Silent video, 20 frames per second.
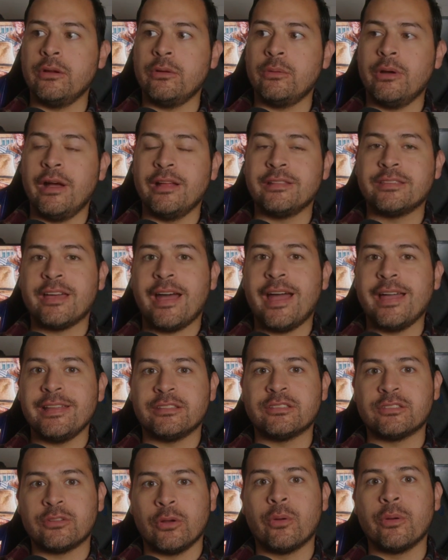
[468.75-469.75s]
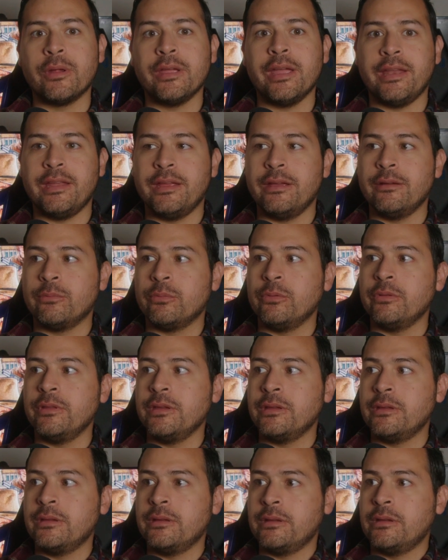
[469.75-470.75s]
a tight story, and they
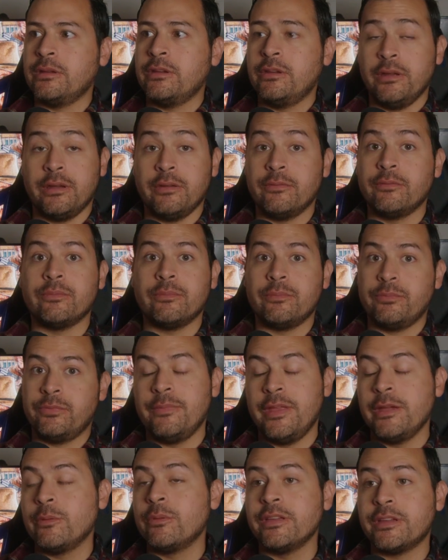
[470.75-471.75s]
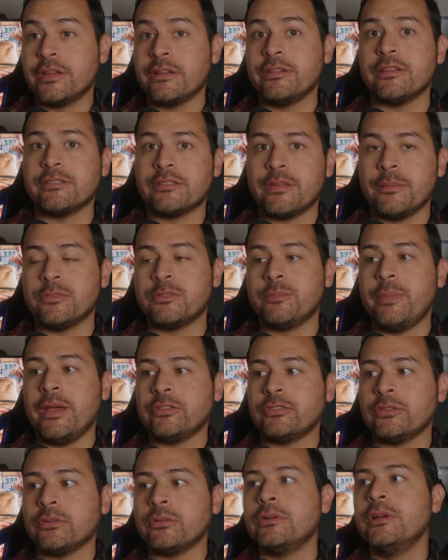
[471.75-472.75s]
really could have done something
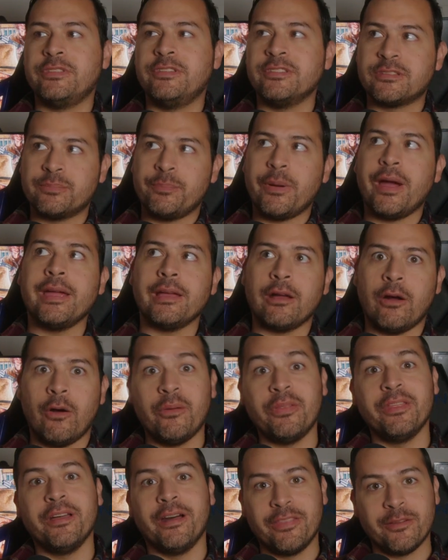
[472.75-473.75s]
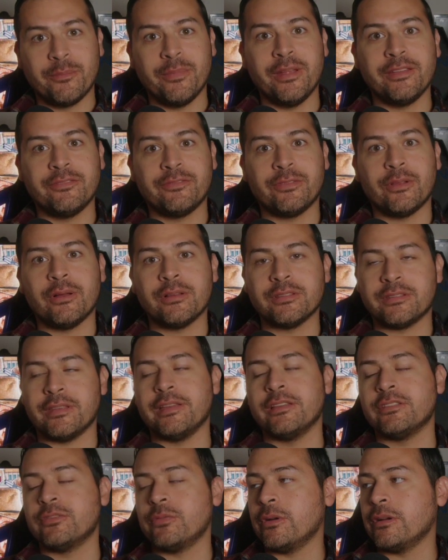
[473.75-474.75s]
special, despite all the other many flaws,
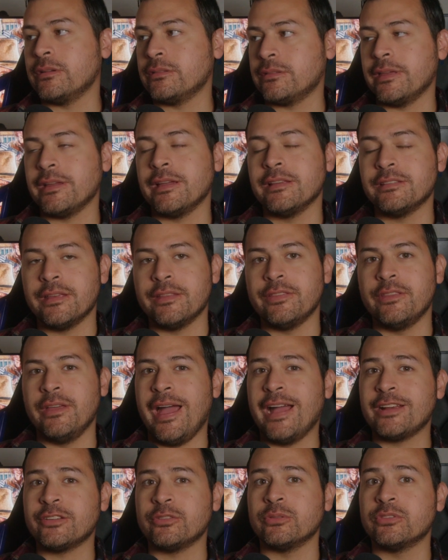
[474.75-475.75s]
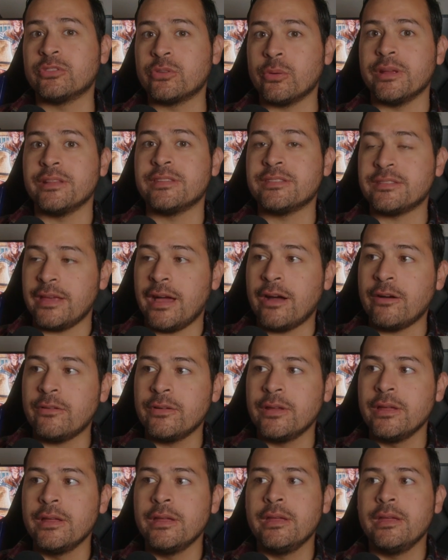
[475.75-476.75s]
like as far as, like I said, the actual story
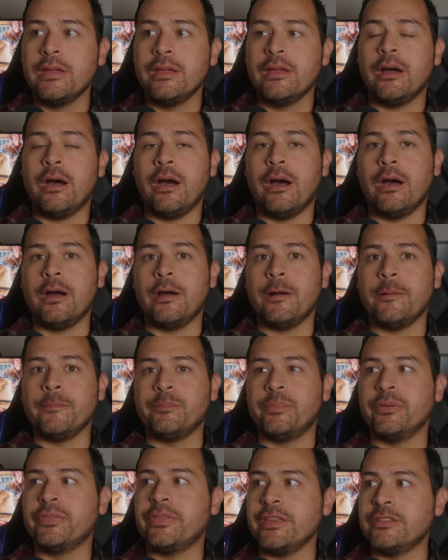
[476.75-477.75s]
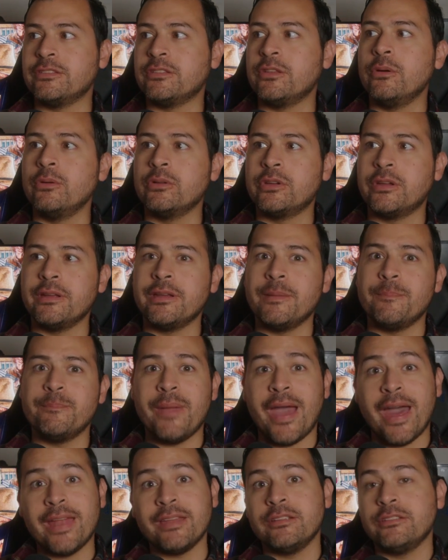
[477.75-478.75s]
itself. But they still could have
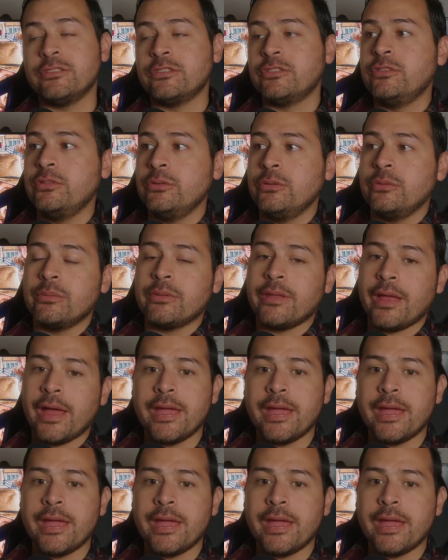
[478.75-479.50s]
managed to